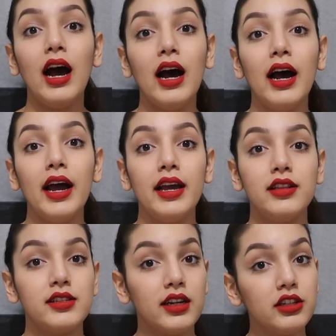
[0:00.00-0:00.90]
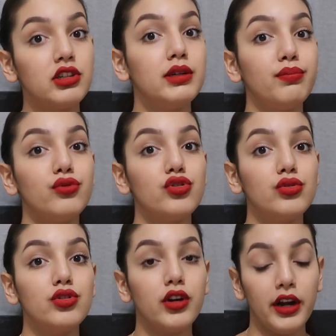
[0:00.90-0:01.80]
I took a trip
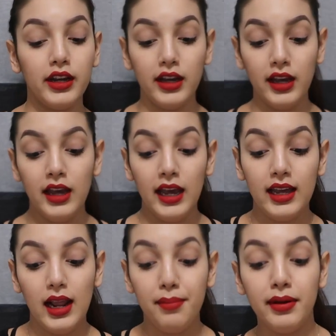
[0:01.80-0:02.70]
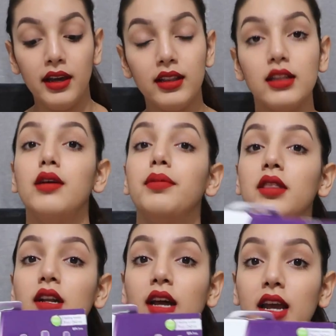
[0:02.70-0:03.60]
to Target and I picked up
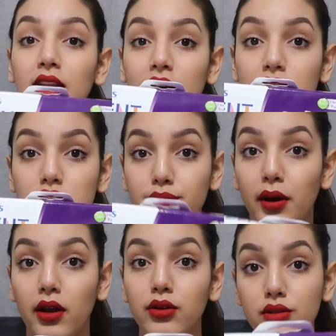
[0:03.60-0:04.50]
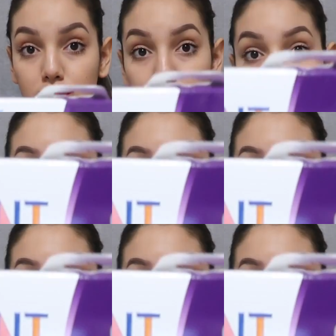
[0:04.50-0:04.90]
the 9-ounce bottles